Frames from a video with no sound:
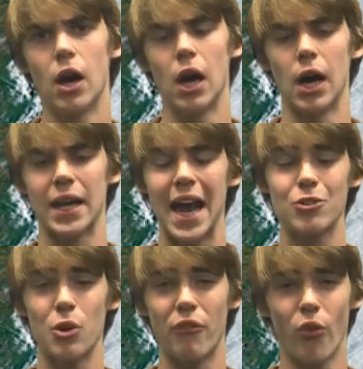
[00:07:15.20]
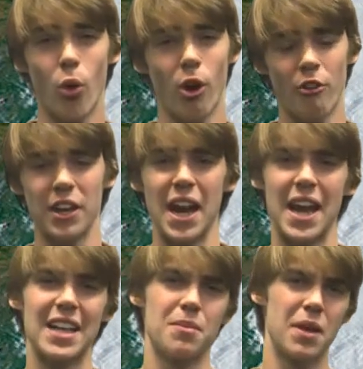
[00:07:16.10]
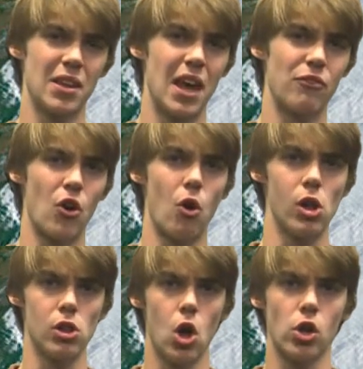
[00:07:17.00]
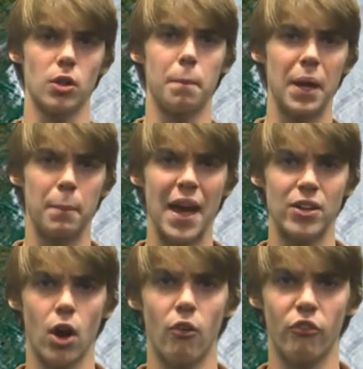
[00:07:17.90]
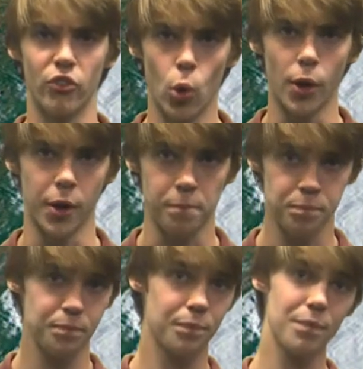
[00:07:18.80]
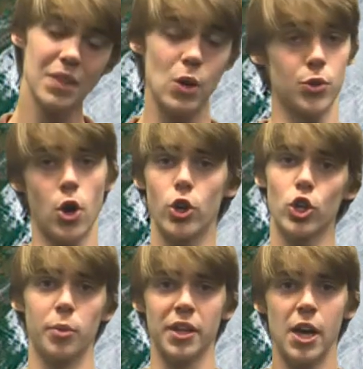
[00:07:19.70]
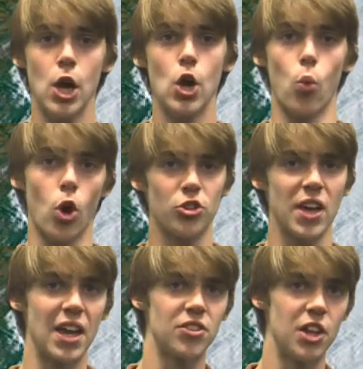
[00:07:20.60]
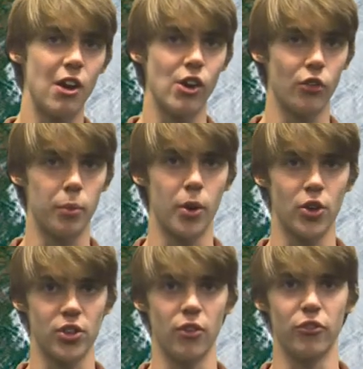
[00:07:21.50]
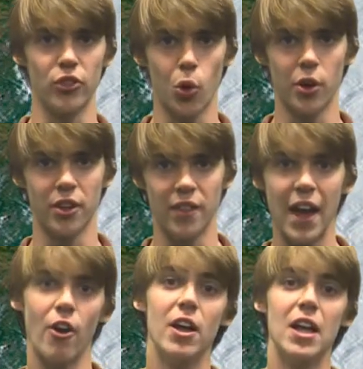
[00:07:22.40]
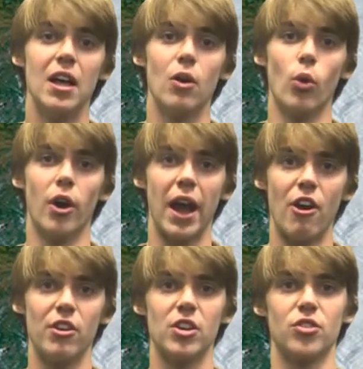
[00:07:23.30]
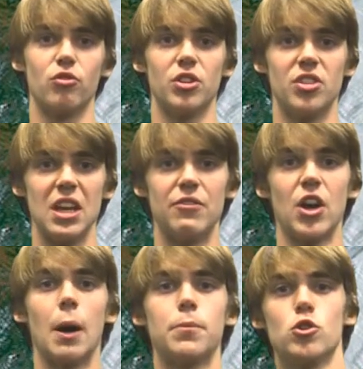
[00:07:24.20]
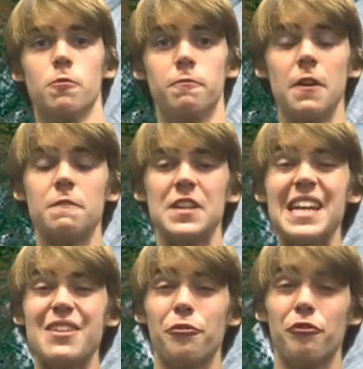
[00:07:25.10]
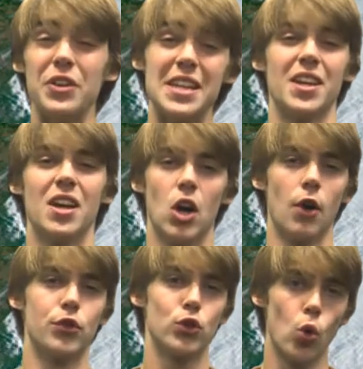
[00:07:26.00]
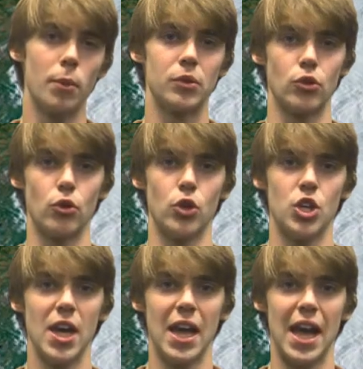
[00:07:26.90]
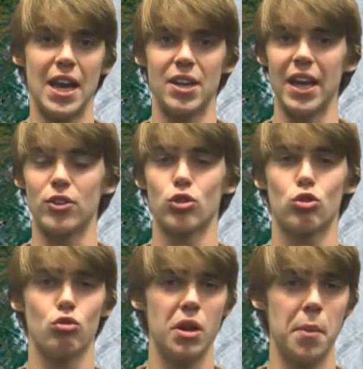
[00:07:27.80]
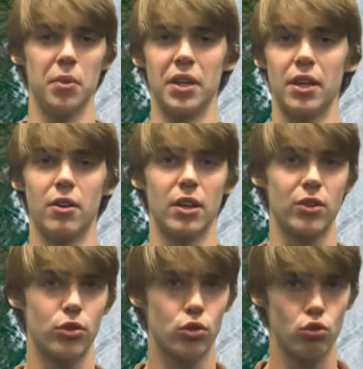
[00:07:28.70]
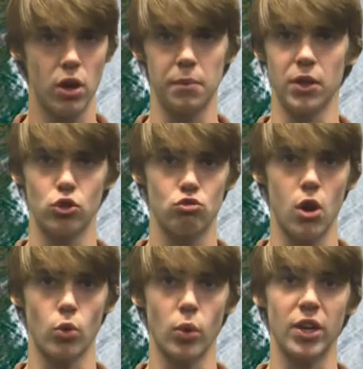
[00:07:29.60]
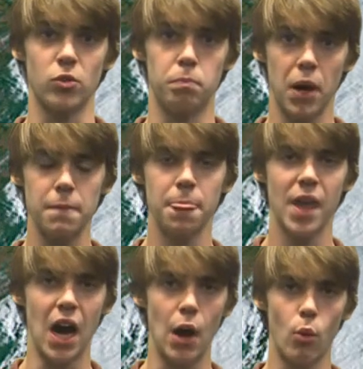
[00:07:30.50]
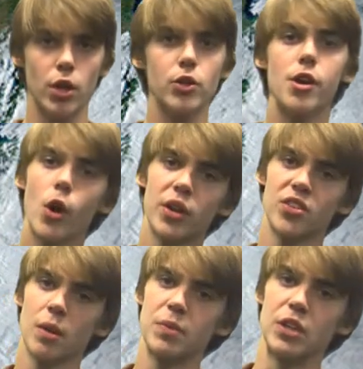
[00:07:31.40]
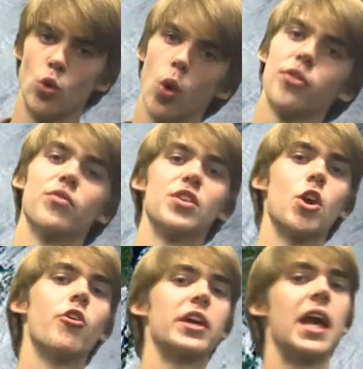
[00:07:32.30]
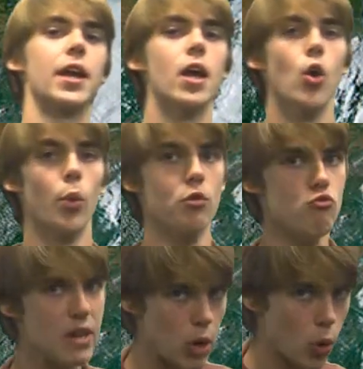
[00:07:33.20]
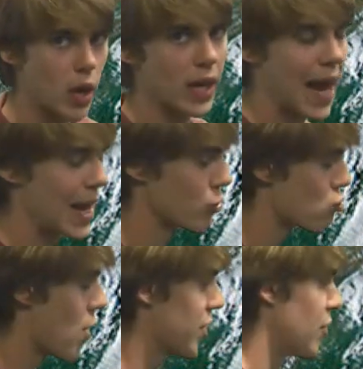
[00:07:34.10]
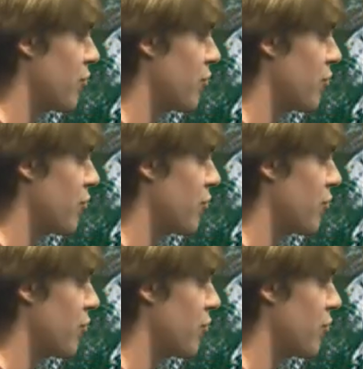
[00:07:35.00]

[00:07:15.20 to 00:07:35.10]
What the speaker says: Category 4 hurricane as it made landfall along the Big Bend of Florida. It was arguably worst case scenario for parts of Florida there, where areas received up to 15 feet of storm surge and extremely strong winds. But I want you to notice something north of this hurricane where the real catastrophic